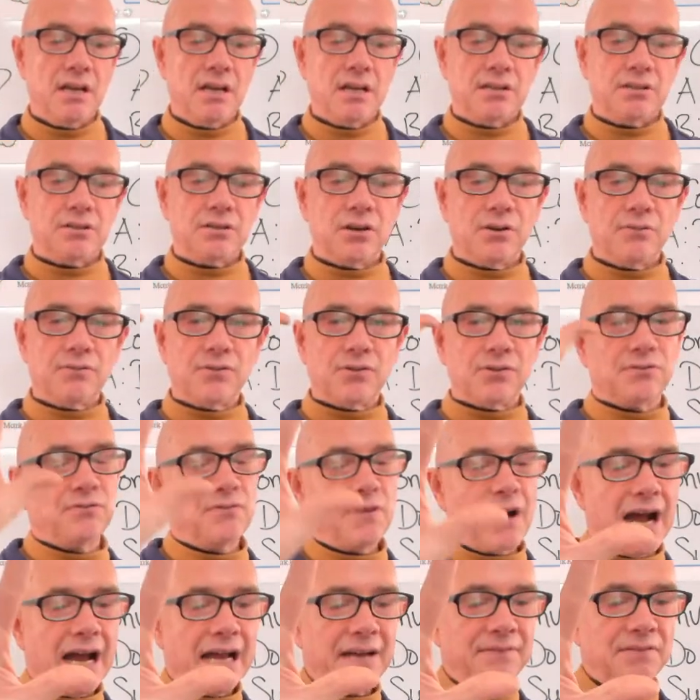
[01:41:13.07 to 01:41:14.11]
so for
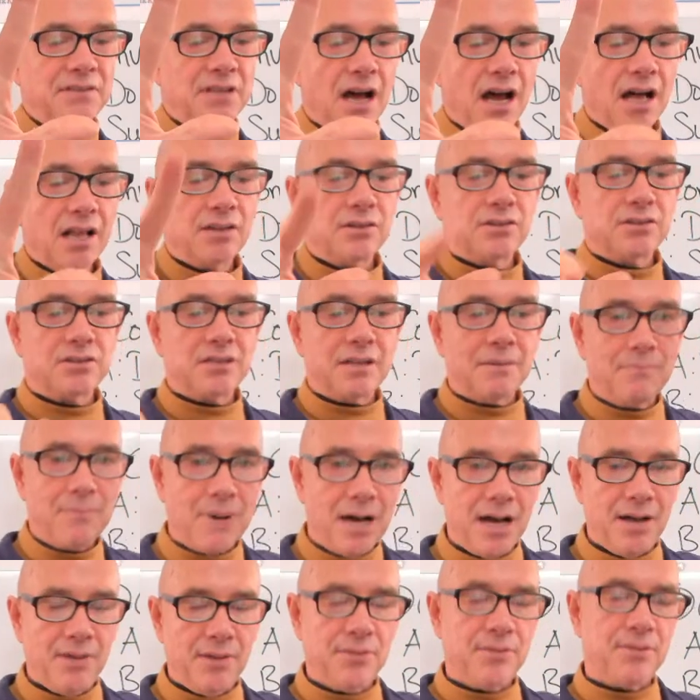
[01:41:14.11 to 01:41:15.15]
$5 a
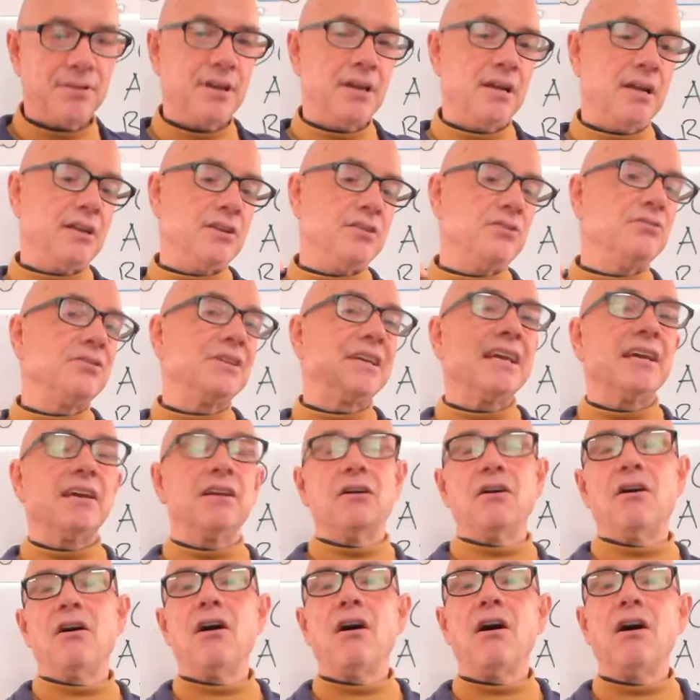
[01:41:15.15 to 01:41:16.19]
month, you get
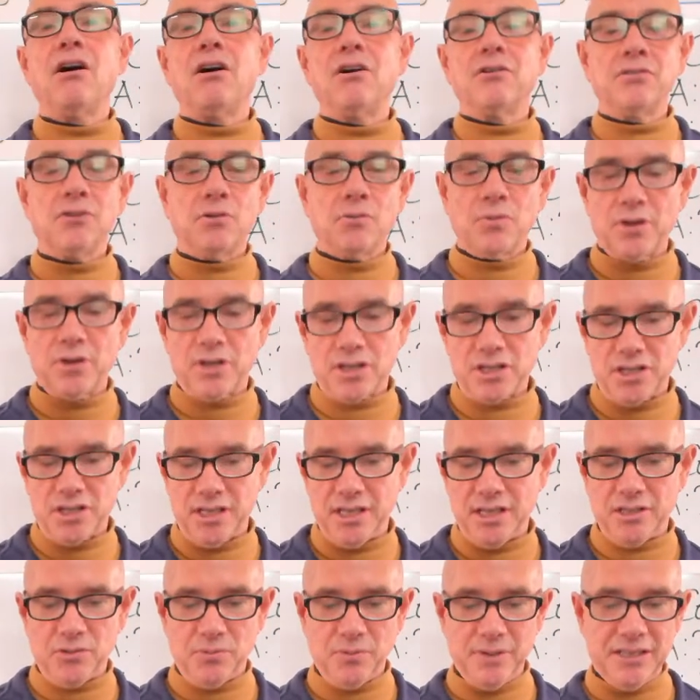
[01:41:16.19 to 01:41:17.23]
all the
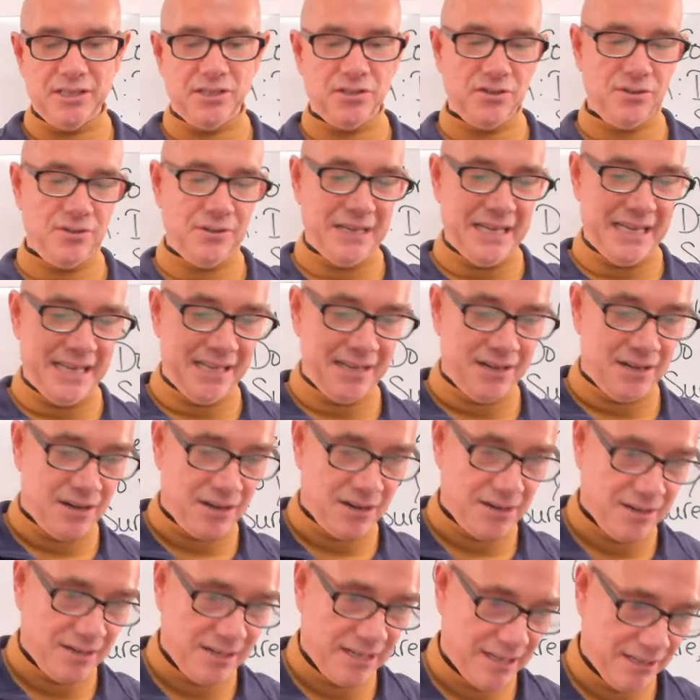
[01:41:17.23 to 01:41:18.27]
worksheets we do in
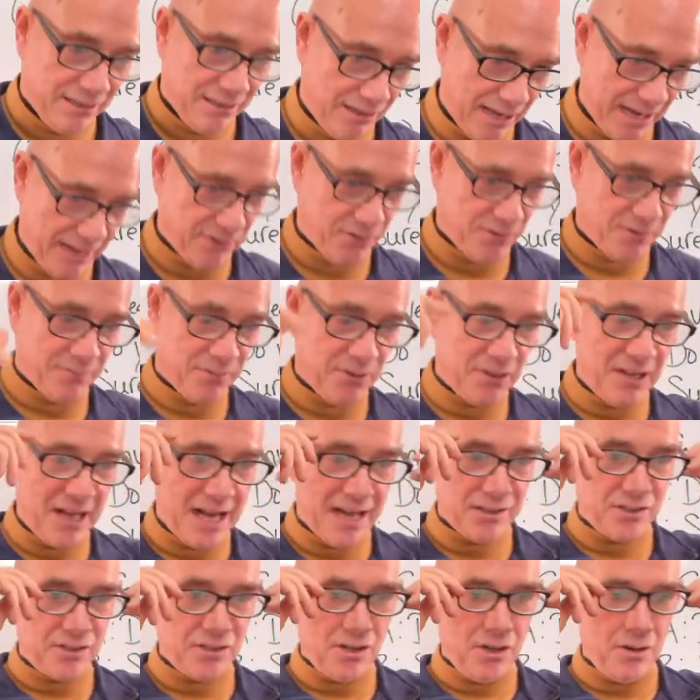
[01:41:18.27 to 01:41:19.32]
our live stream
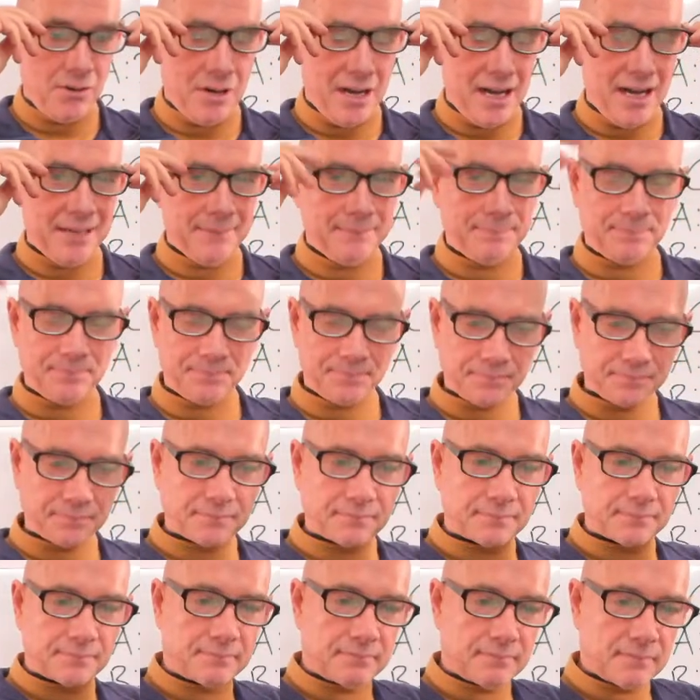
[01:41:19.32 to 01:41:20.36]
class. So, um,
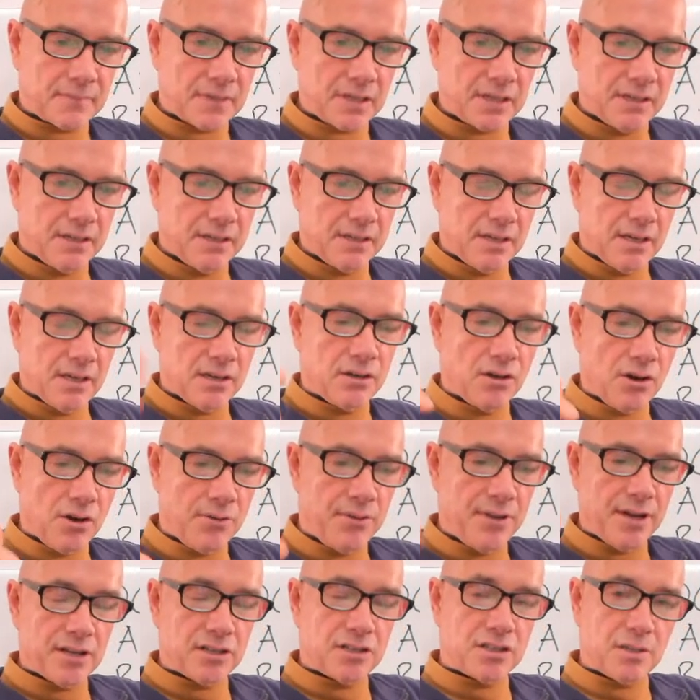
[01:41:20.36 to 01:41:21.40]
go
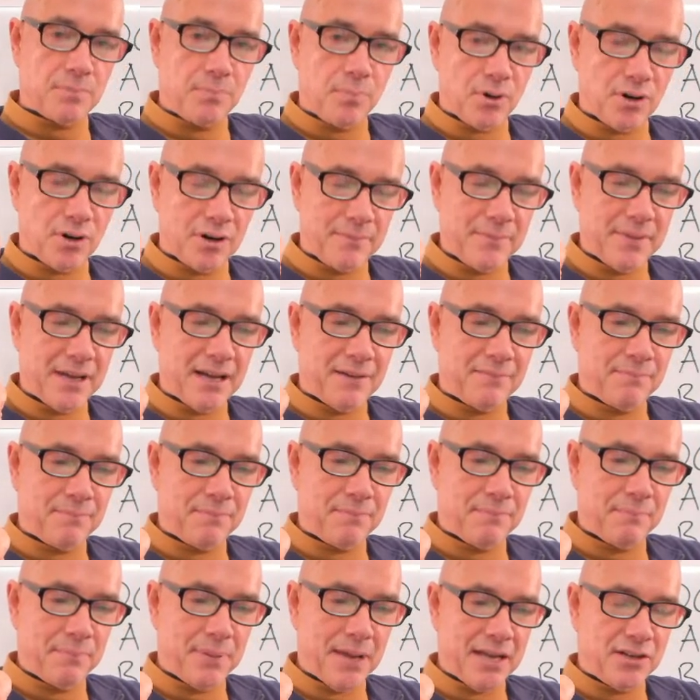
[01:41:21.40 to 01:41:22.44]
there, support me on
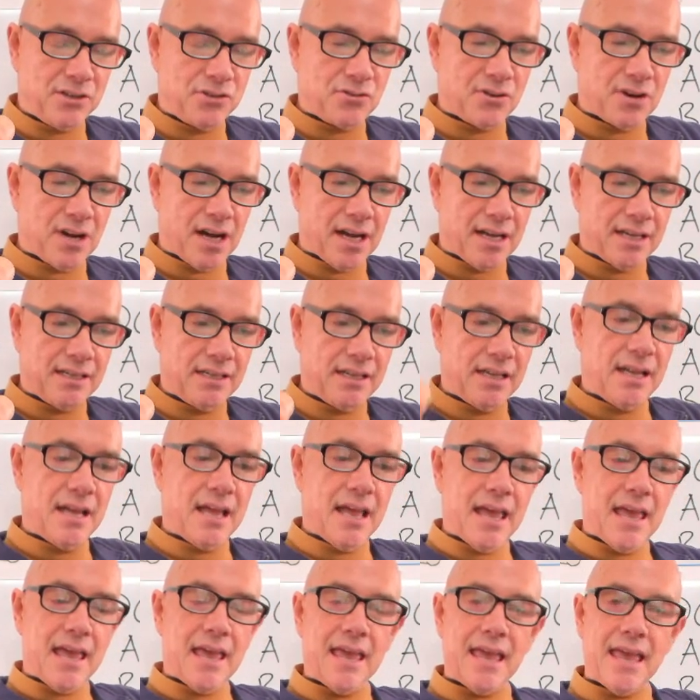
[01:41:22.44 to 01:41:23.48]
Patreon,
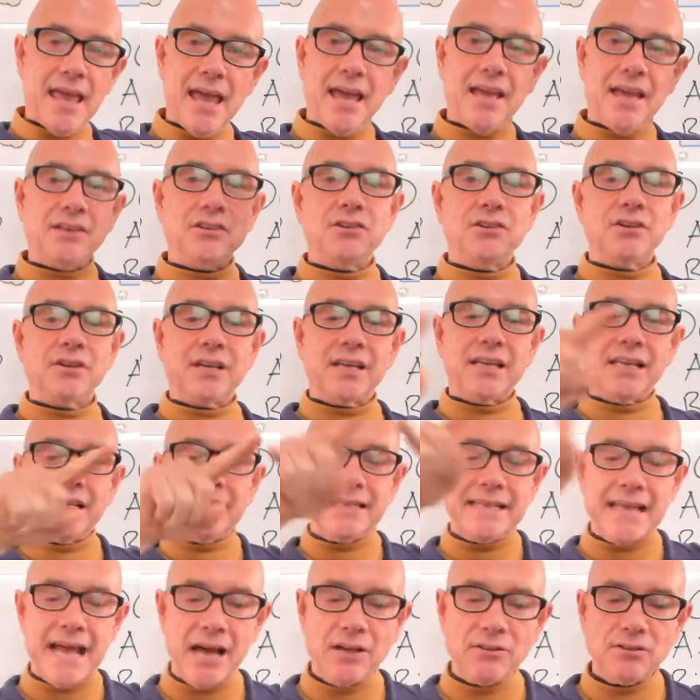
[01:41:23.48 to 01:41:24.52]
and you can
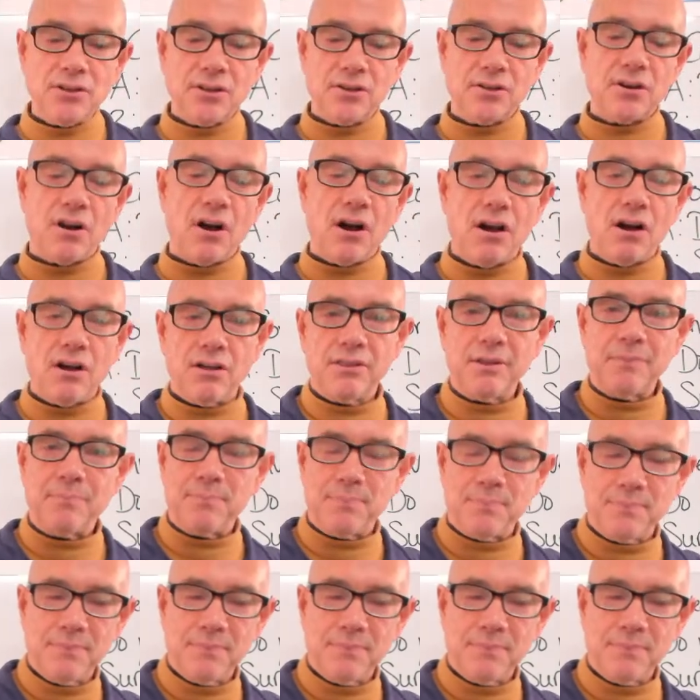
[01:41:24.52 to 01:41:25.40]
download all the